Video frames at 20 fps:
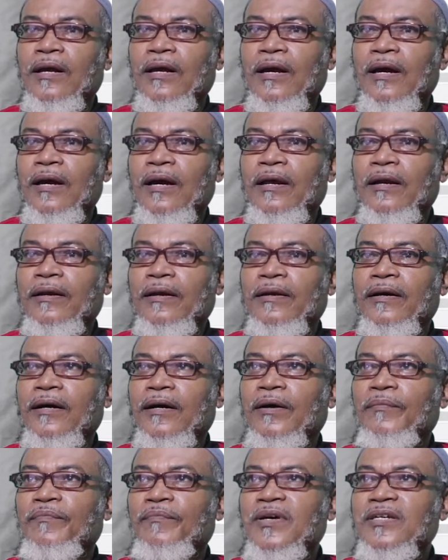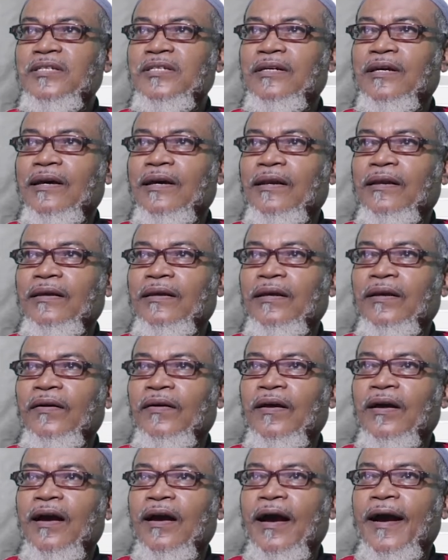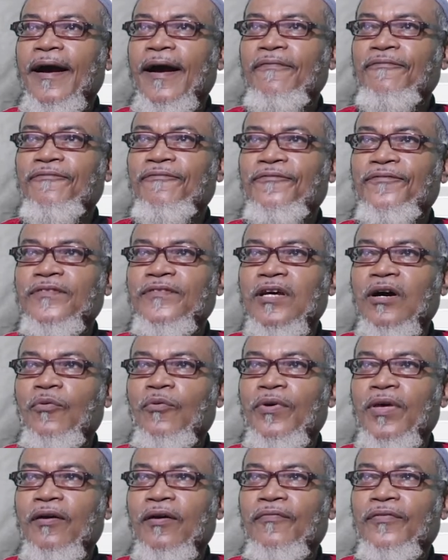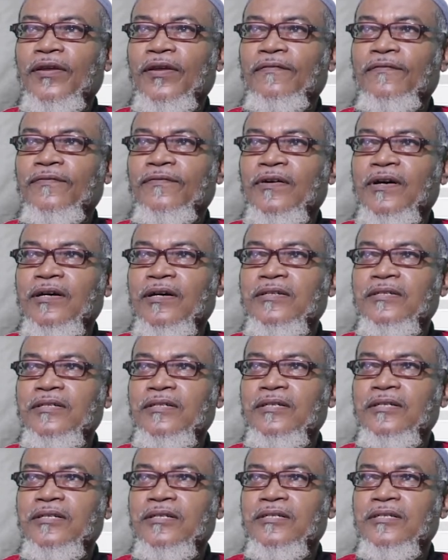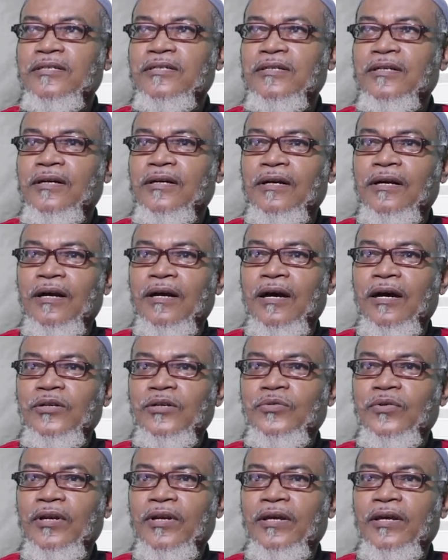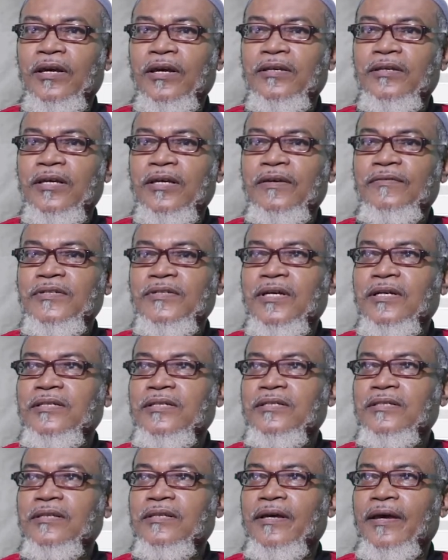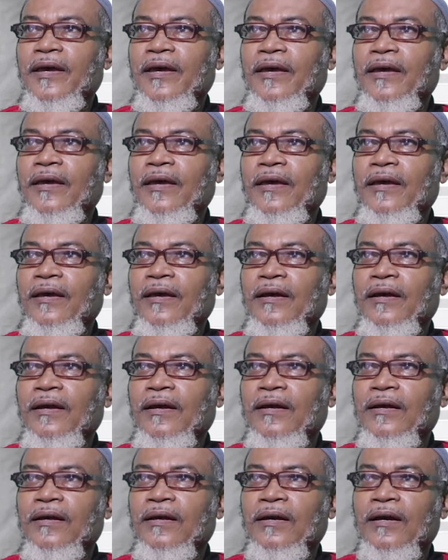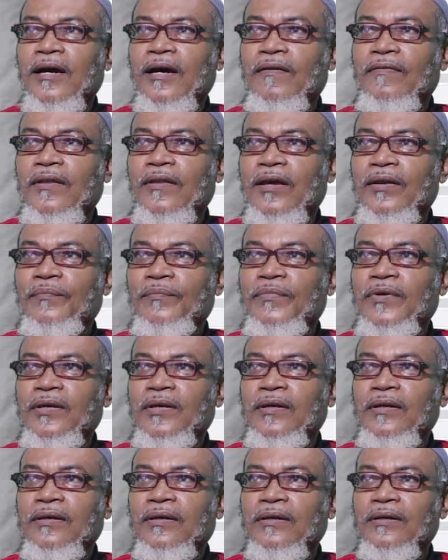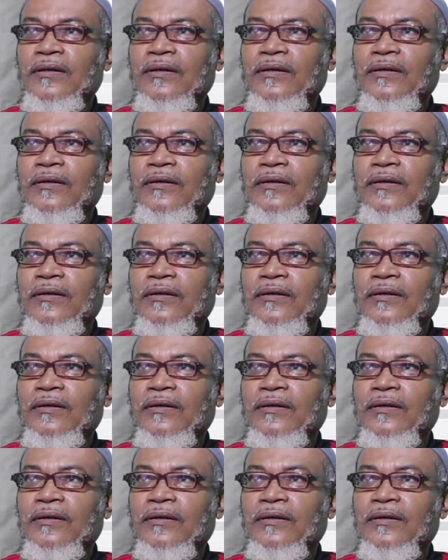and basically after we have reversed it, actually it gives us A, and then B,